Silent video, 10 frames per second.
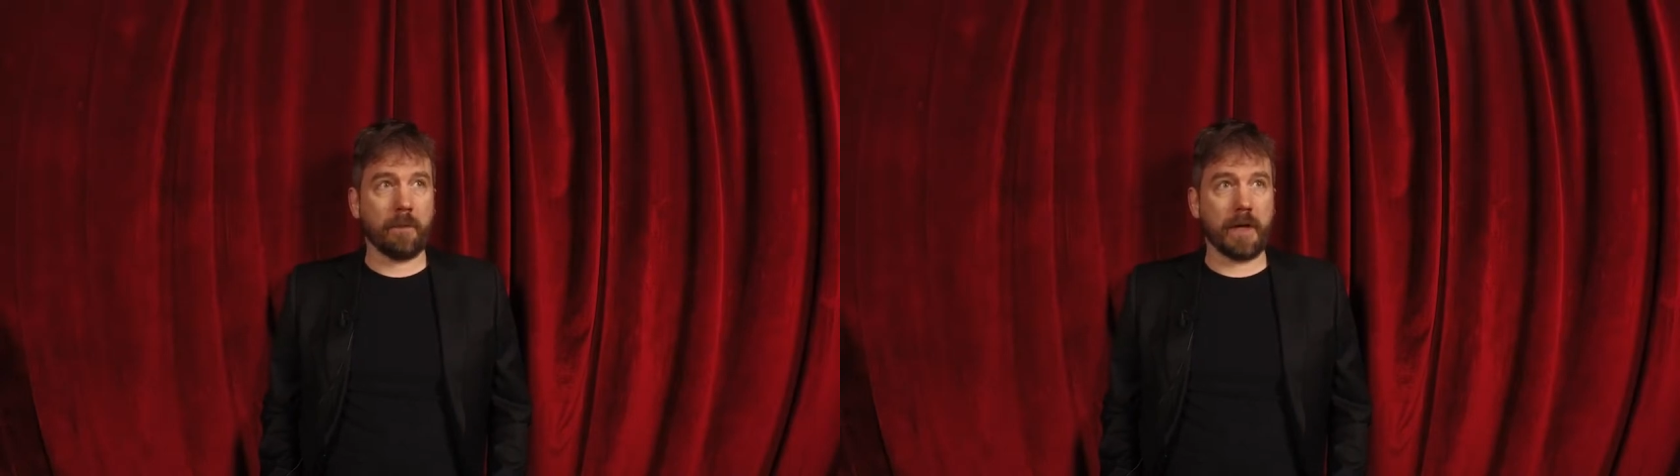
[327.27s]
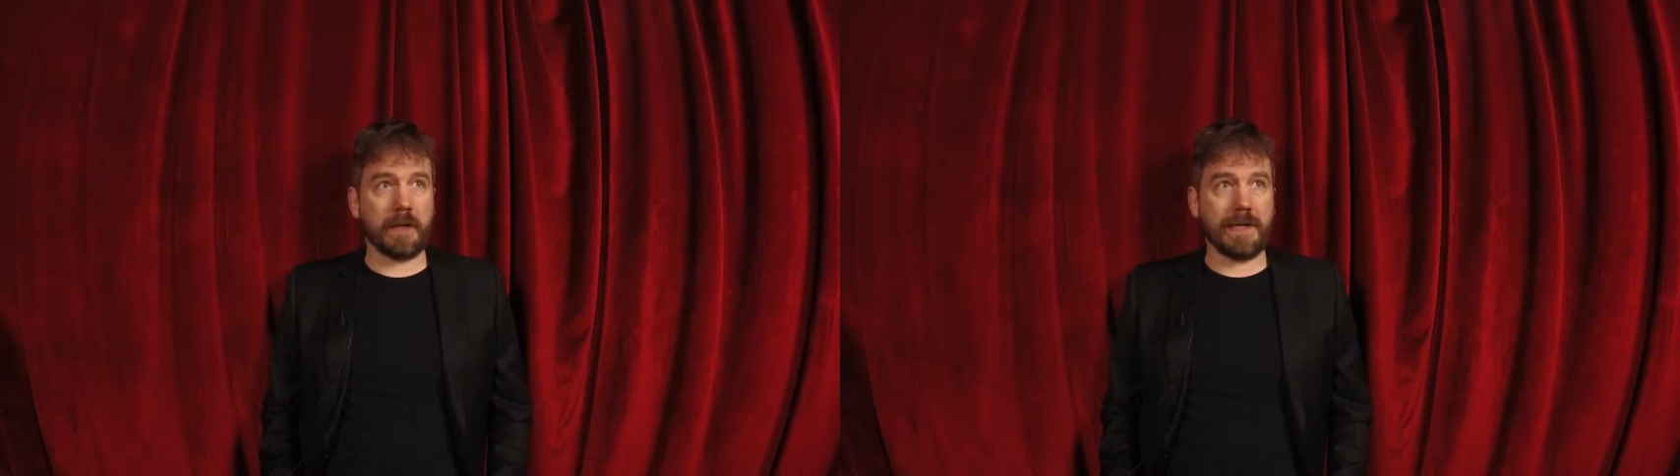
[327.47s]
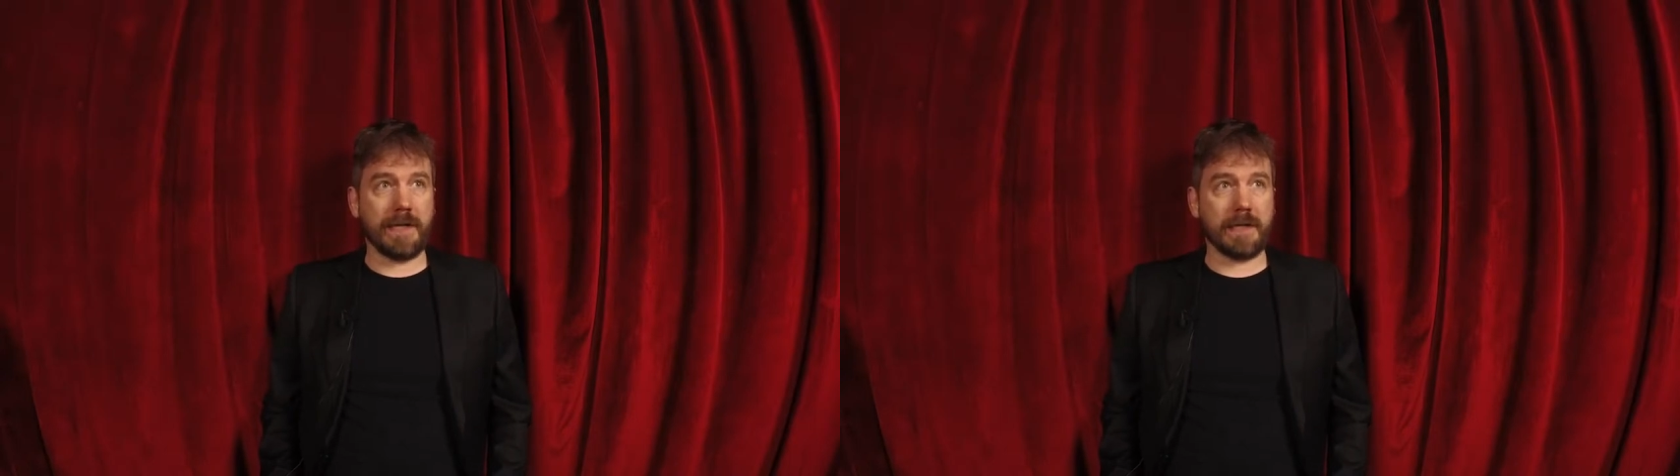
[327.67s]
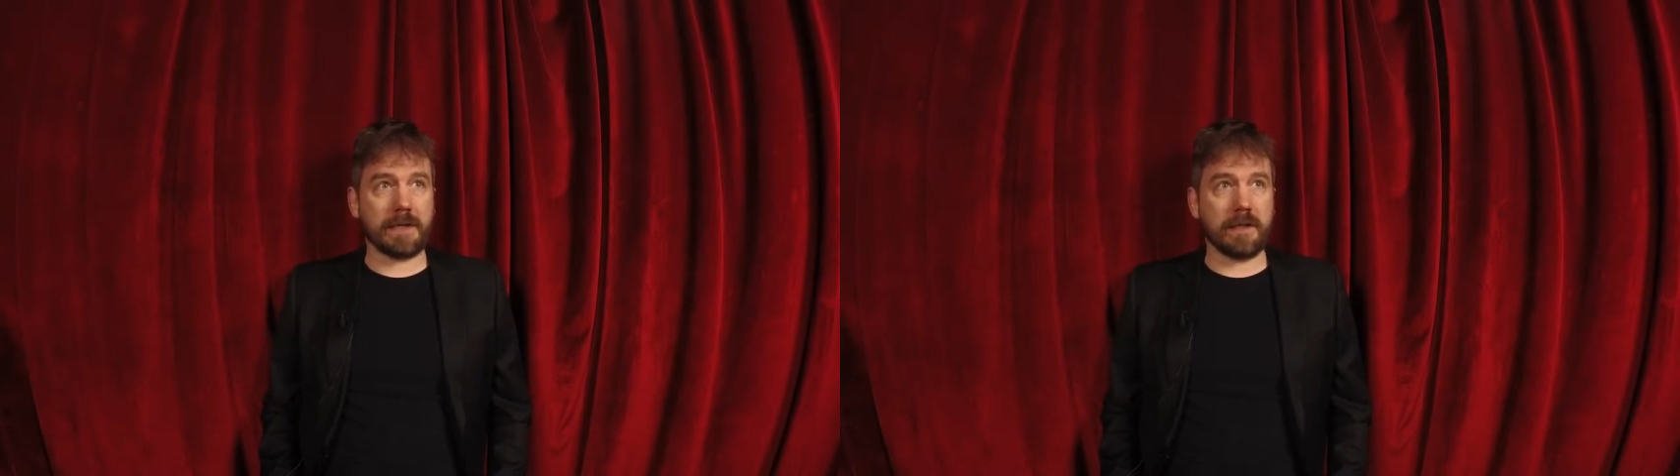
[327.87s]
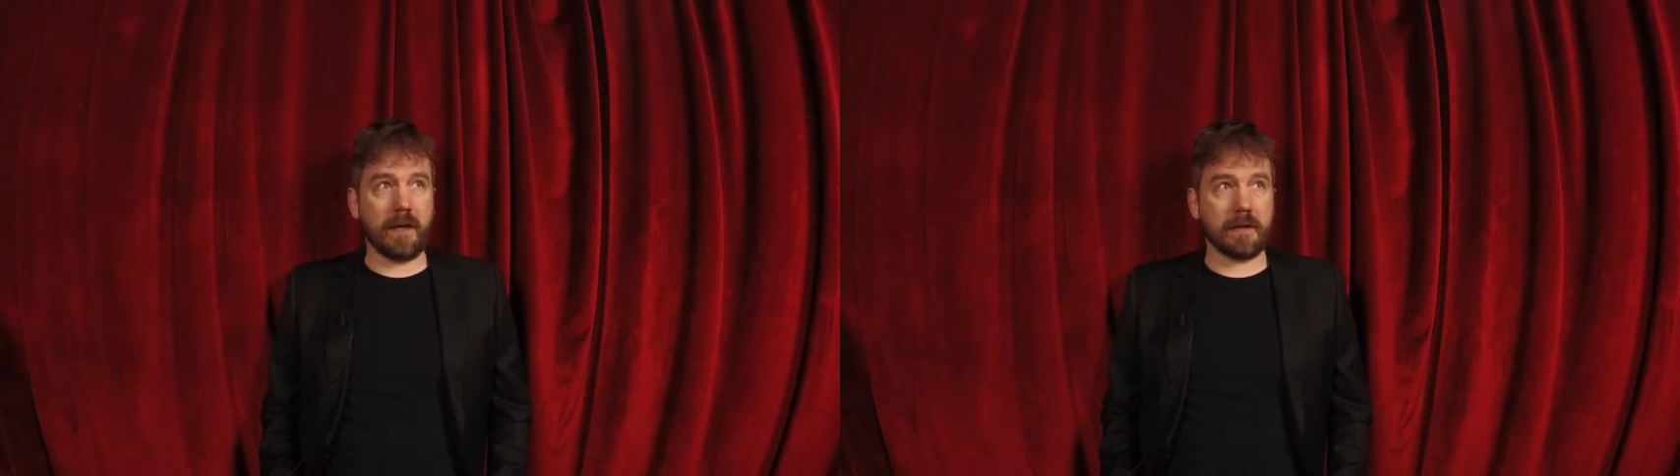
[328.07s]
but he
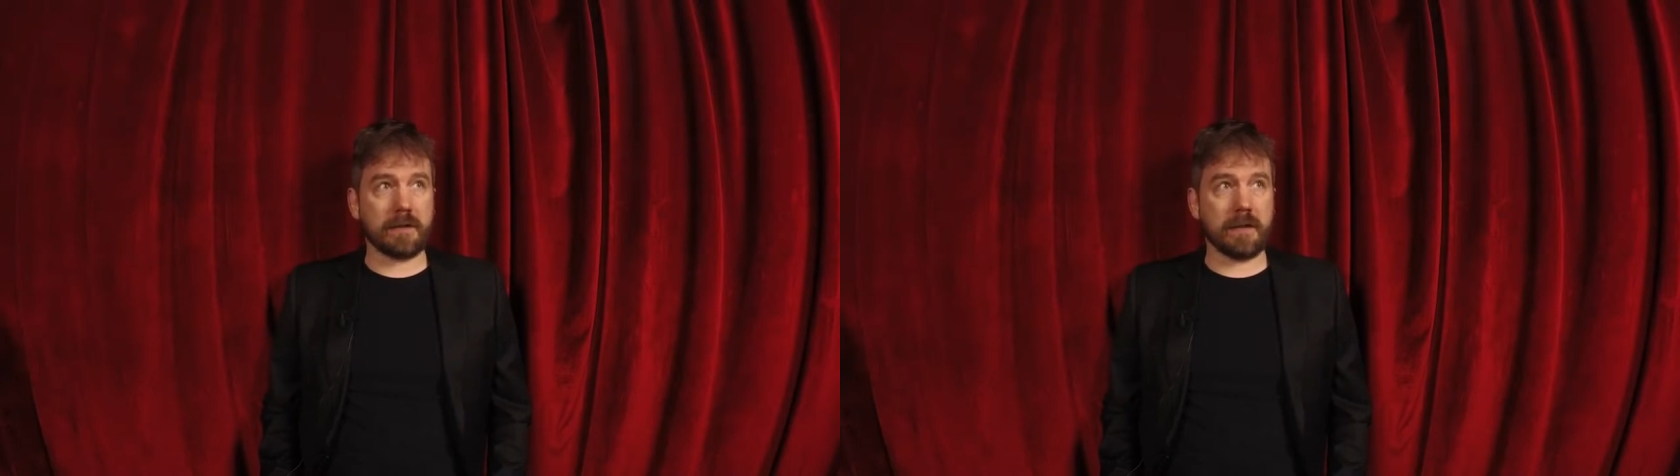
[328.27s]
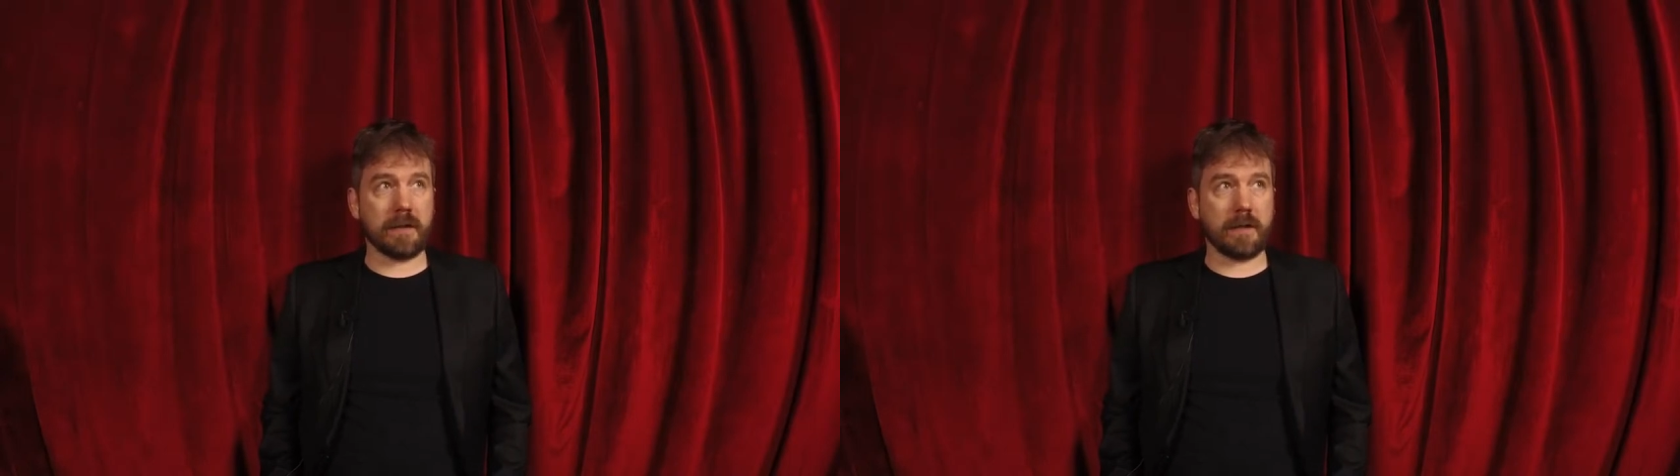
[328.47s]
is not,